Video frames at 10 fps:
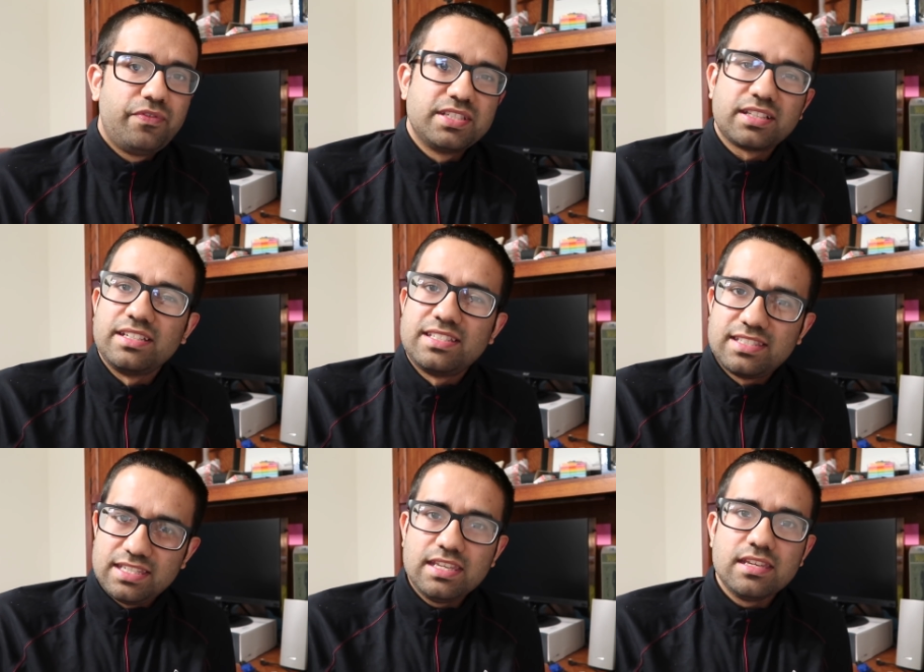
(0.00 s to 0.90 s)
physically
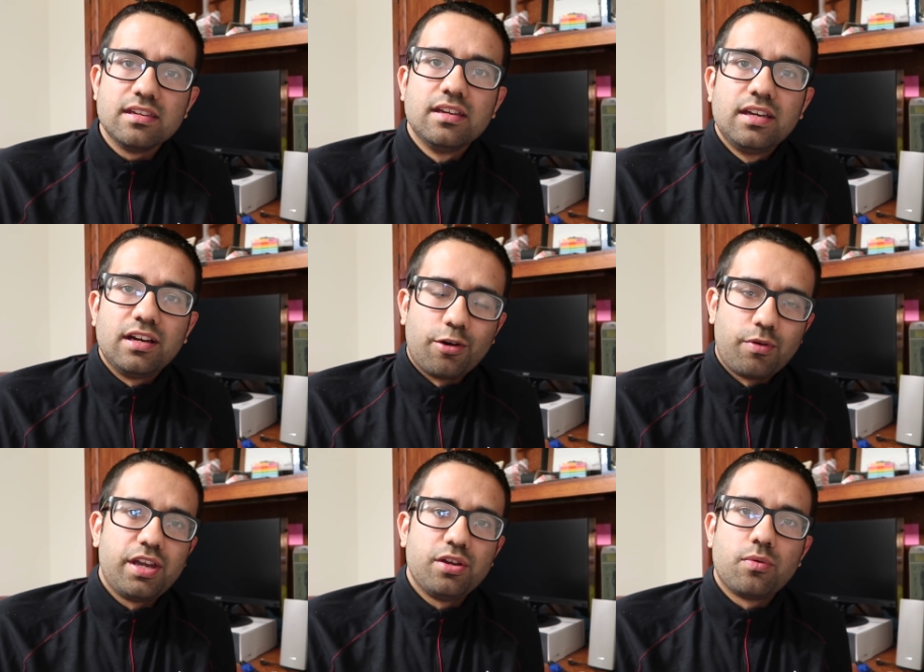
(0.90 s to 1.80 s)
see a
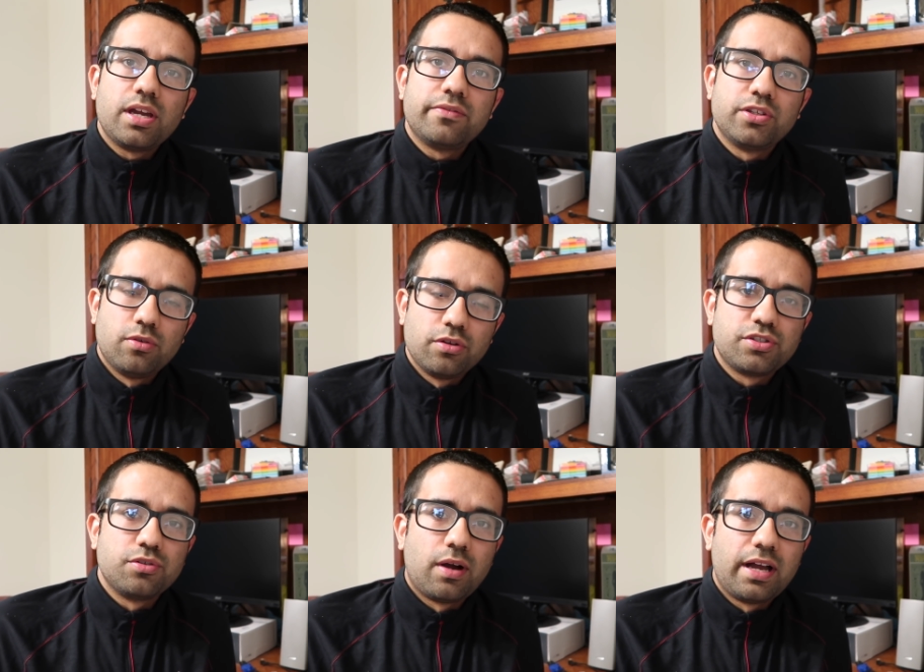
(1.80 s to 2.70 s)
radio wave with your own
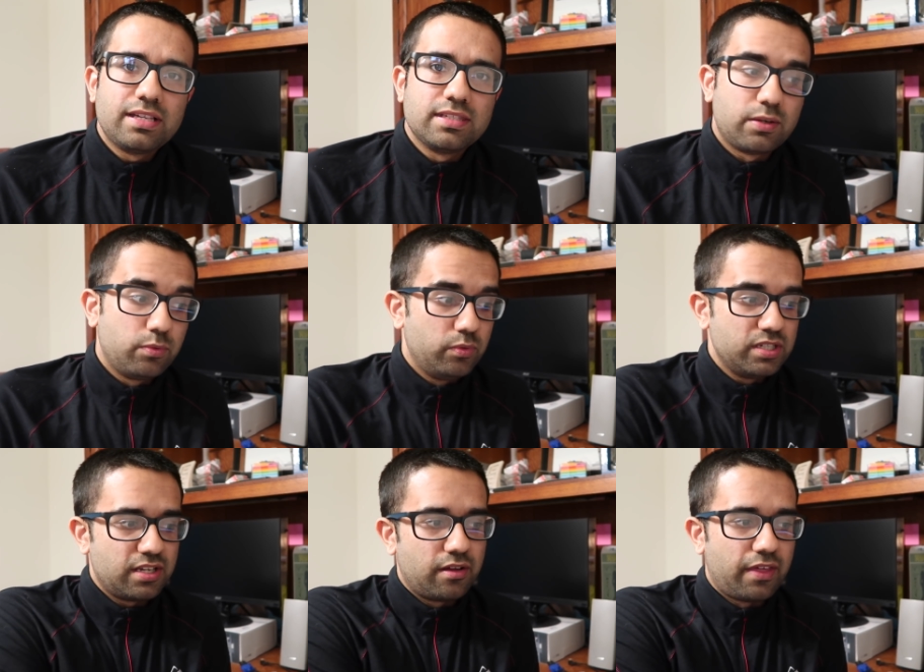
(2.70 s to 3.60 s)
two eyes, like we, we
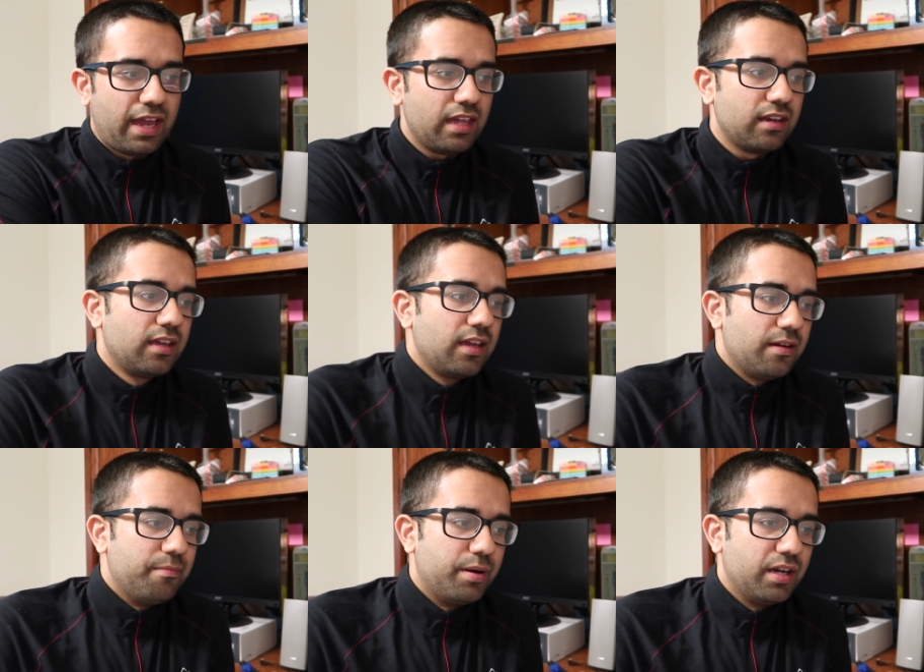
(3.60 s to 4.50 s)
saw that,
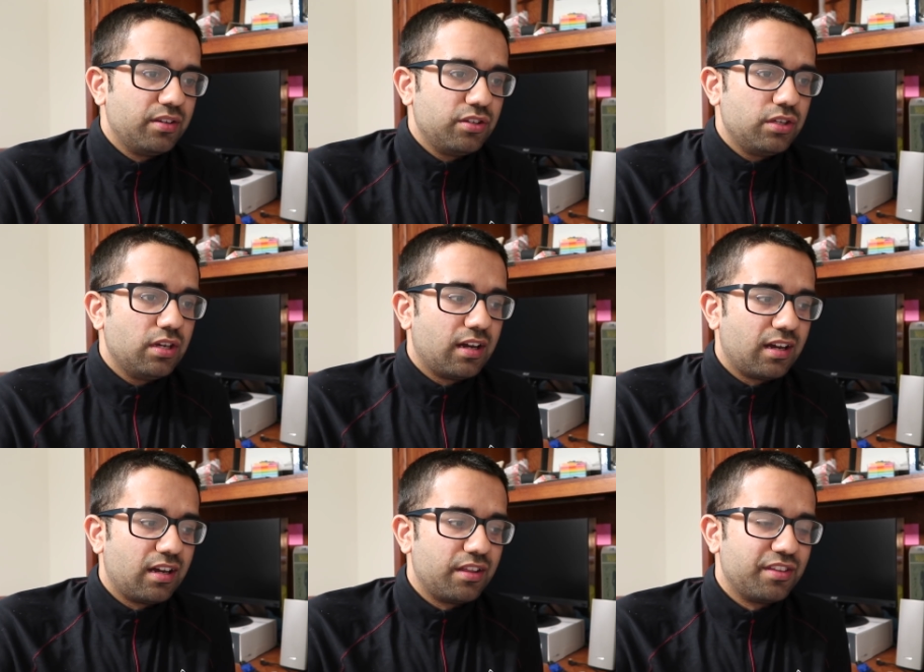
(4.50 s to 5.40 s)
but
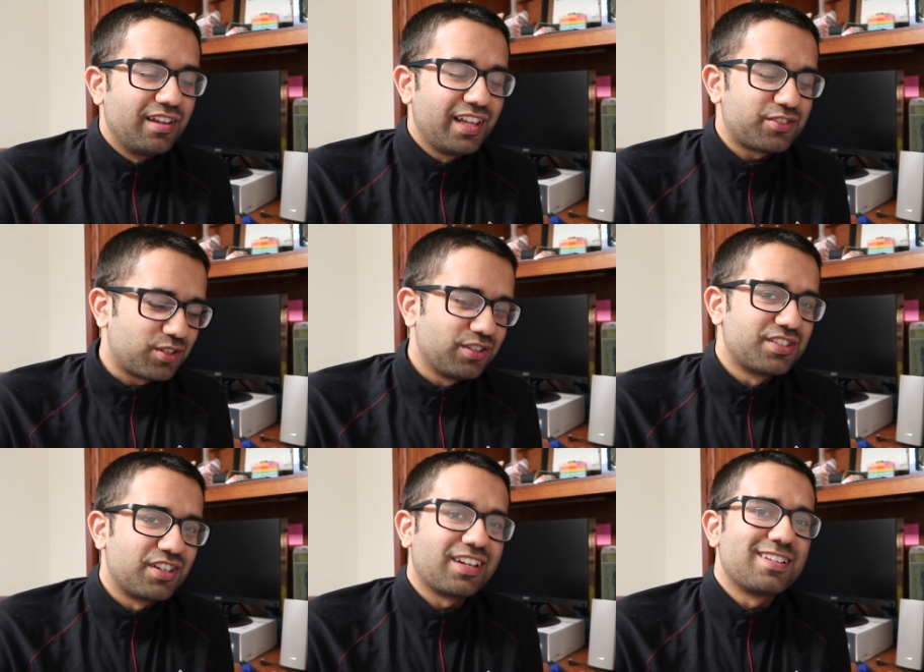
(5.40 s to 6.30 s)
uh, the electrical
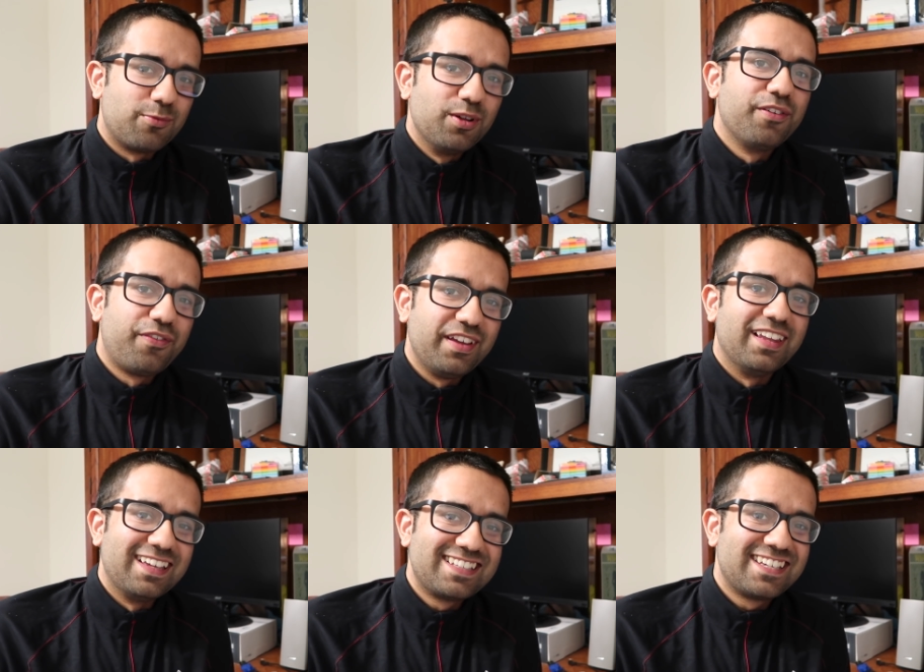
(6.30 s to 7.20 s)
circuits will feel
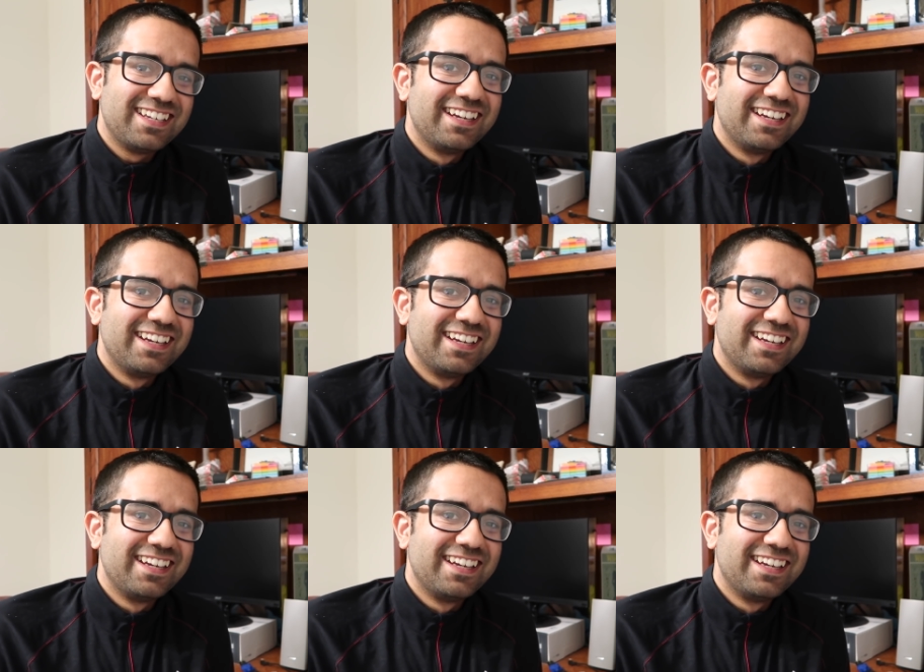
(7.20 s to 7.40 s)
it.